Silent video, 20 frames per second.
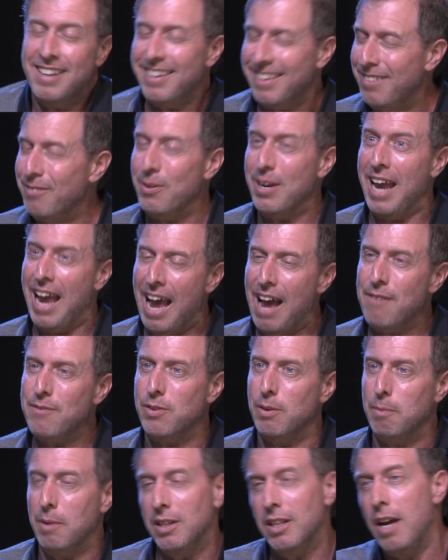we have
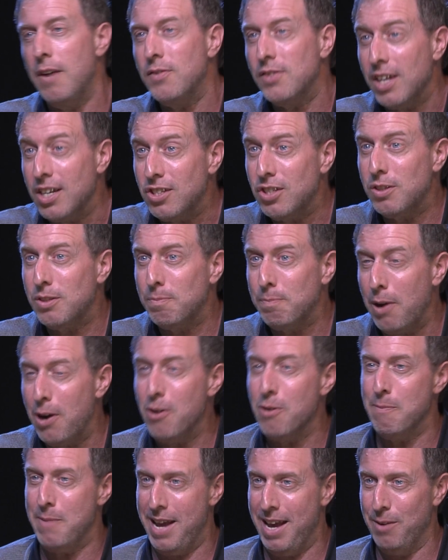them. A life-size
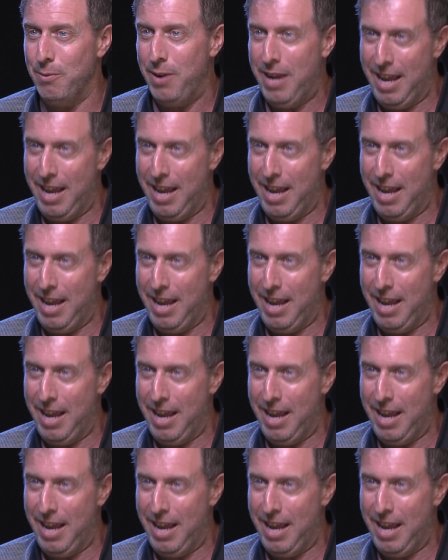Spider-Man we